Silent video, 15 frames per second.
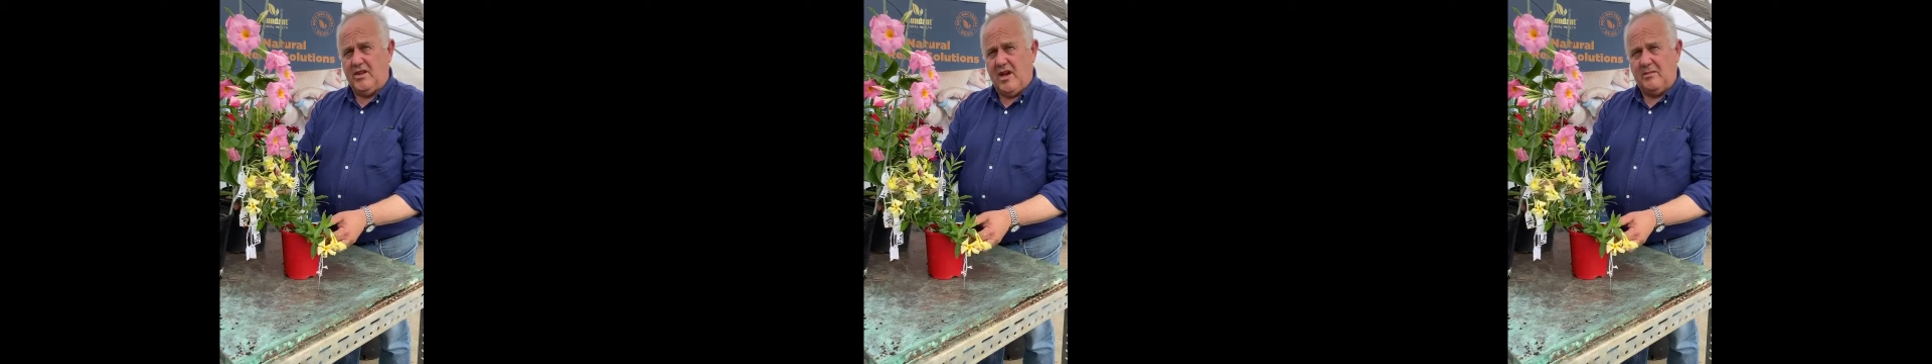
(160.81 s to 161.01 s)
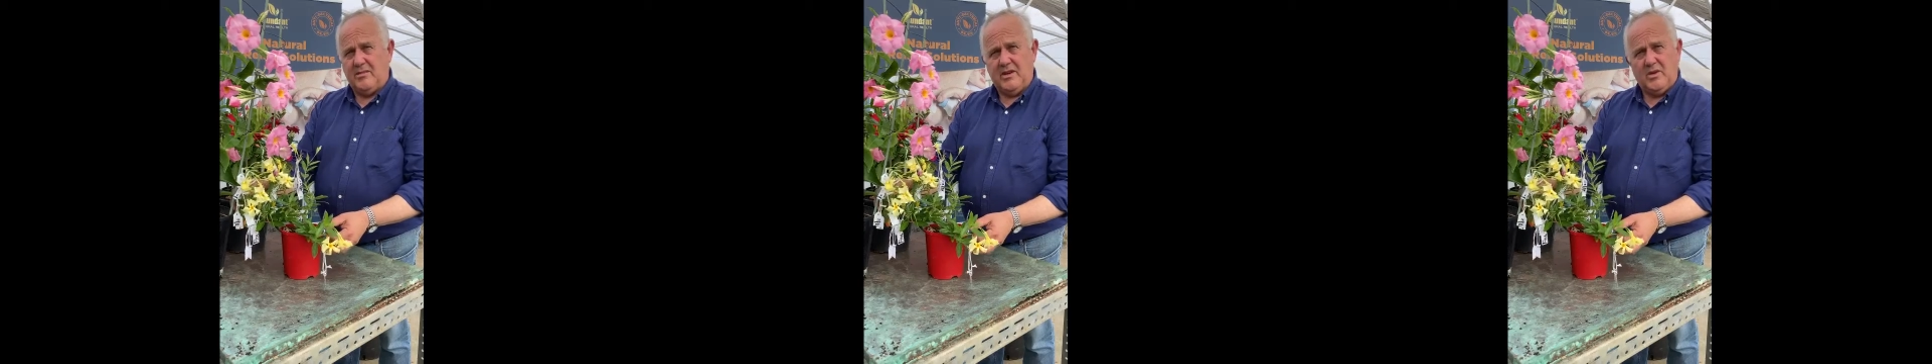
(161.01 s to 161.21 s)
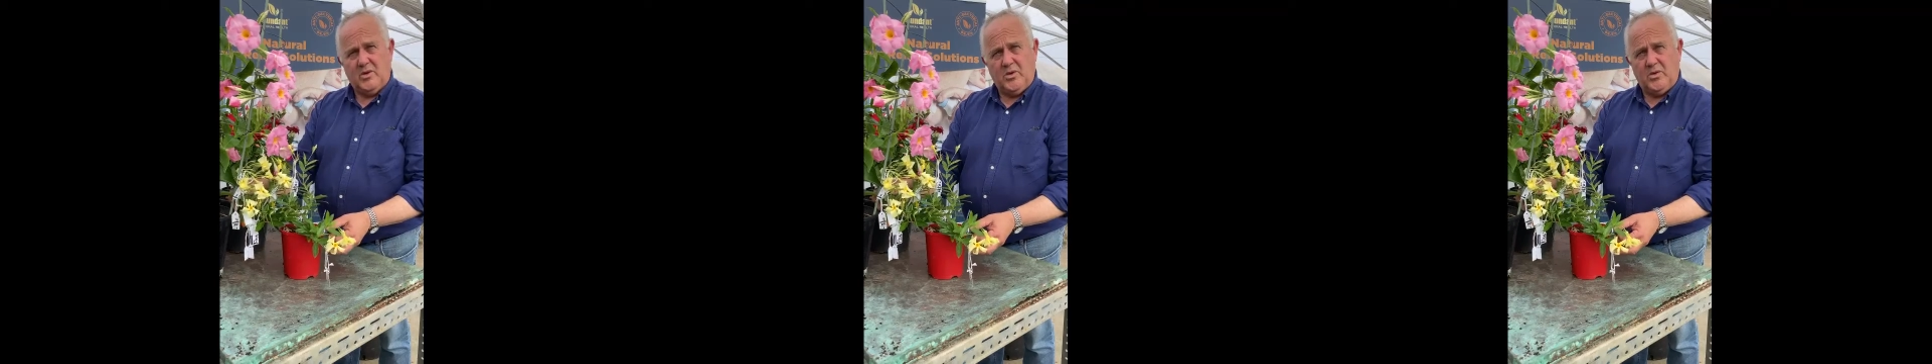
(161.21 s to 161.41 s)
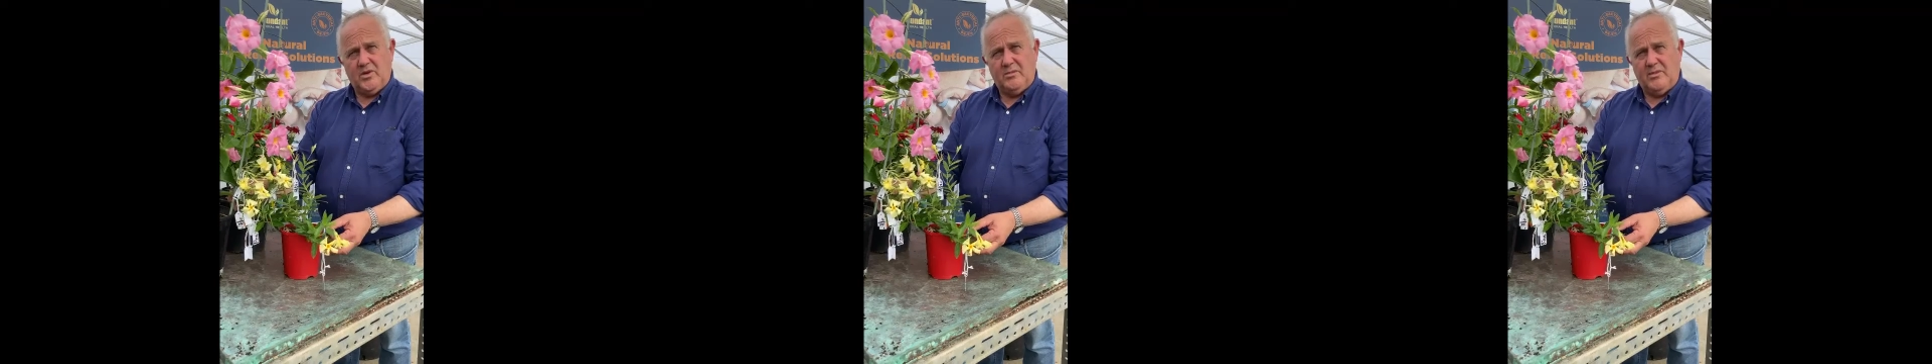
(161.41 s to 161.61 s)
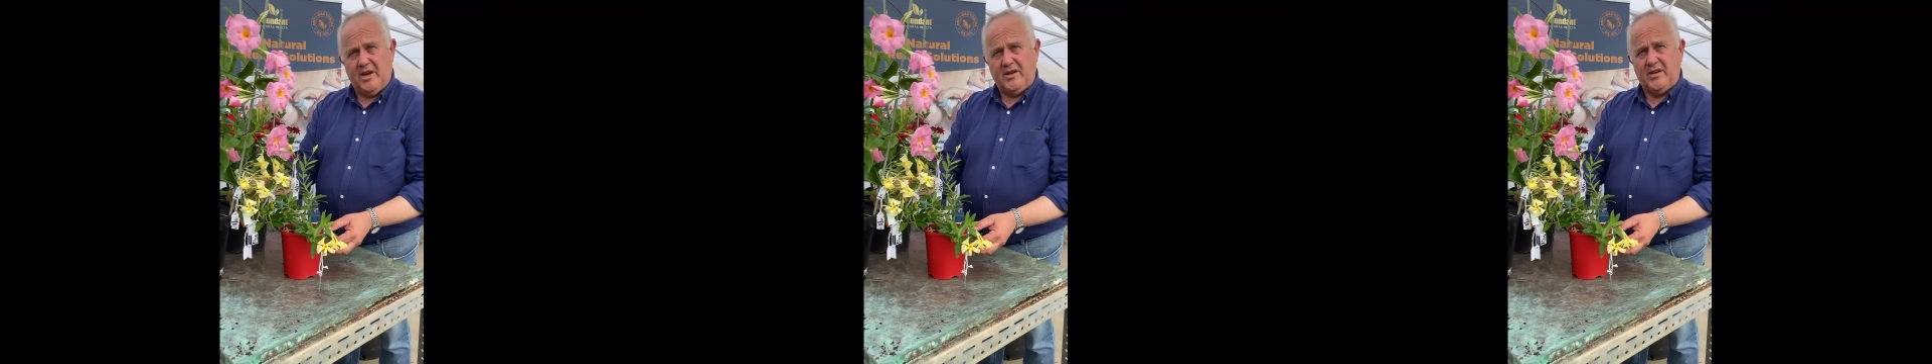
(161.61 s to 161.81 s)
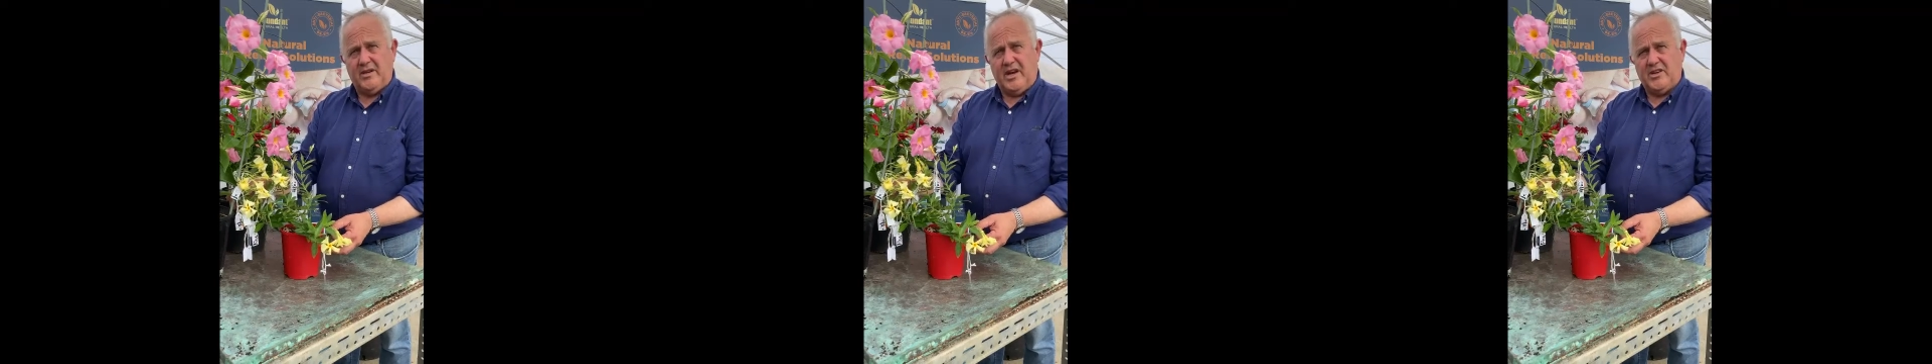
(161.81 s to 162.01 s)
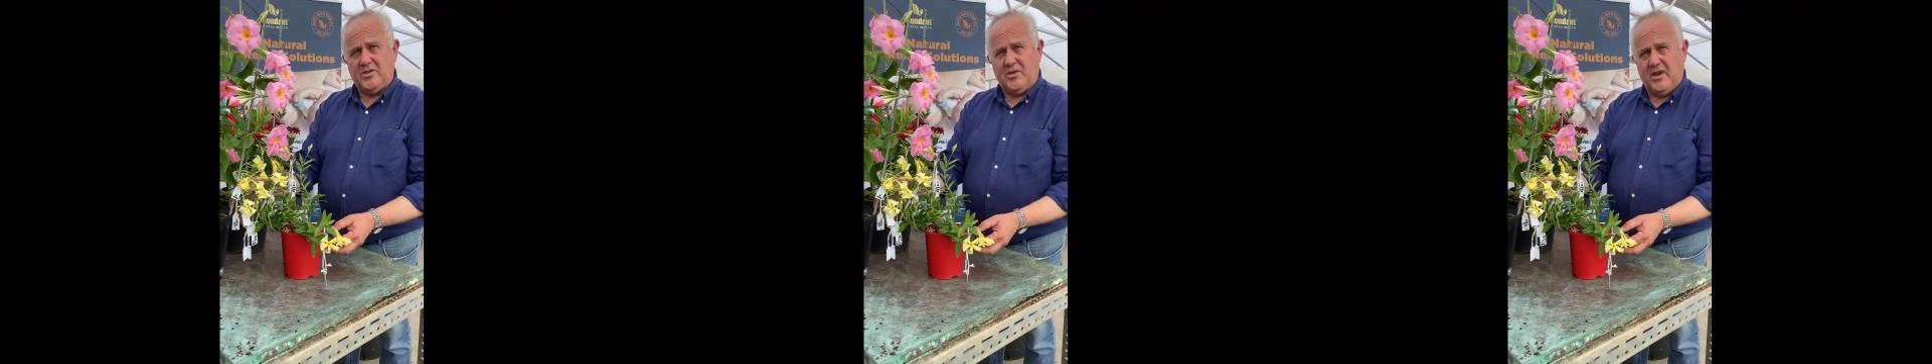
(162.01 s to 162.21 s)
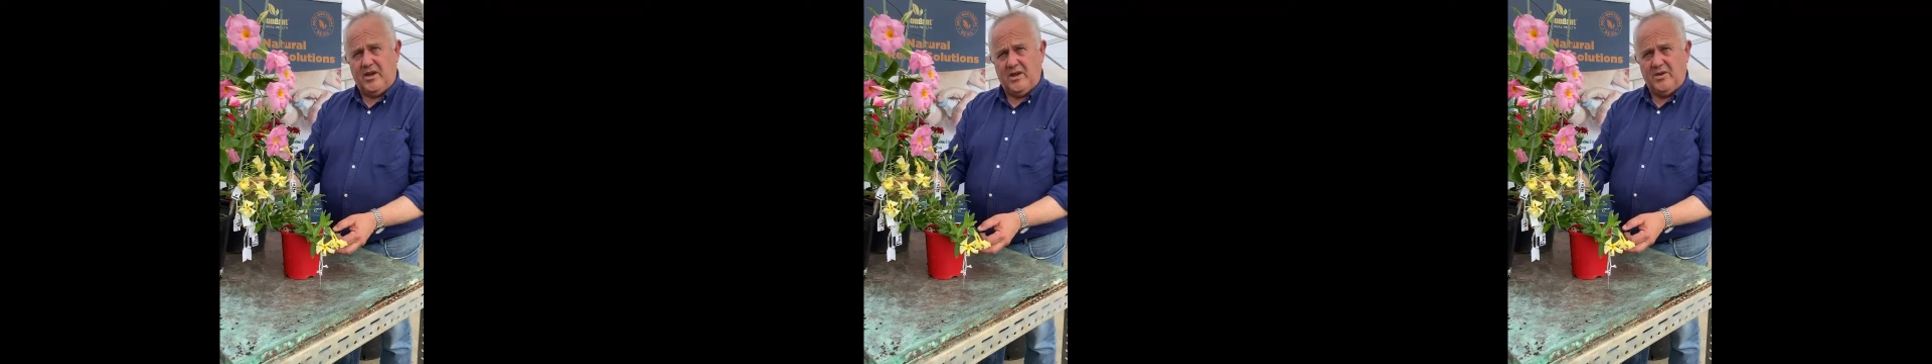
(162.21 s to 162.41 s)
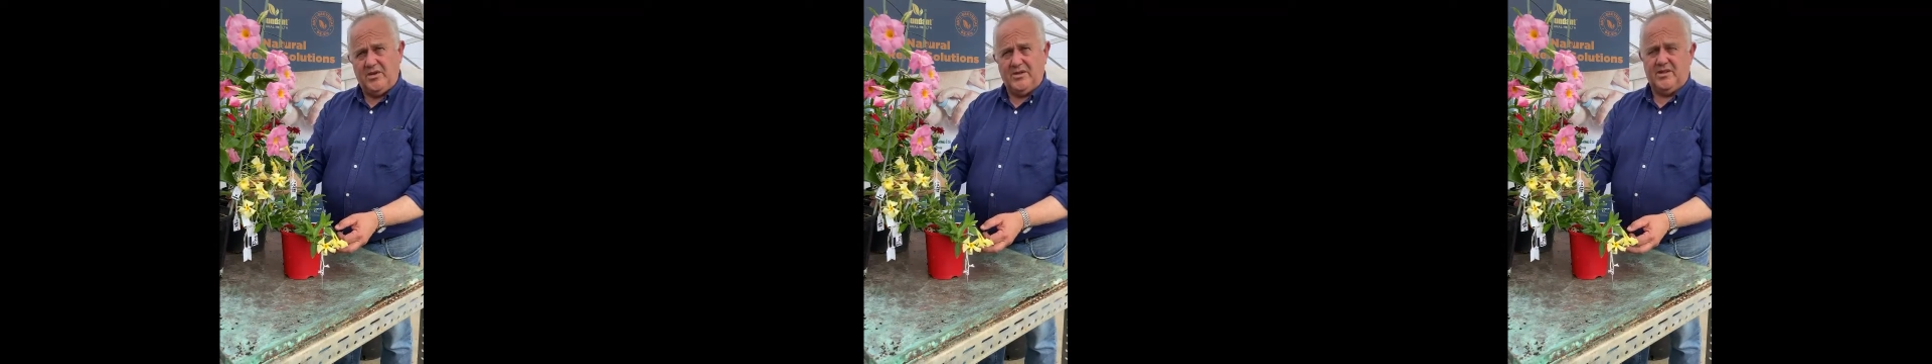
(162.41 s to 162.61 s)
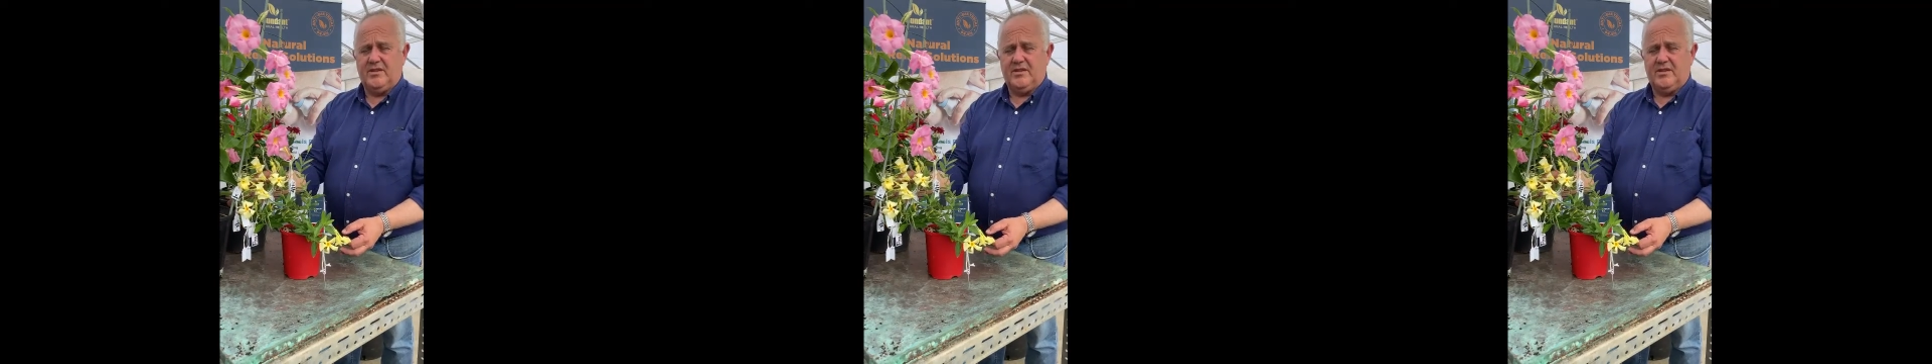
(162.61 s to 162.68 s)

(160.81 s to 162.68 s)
company called Abundant Natural Health,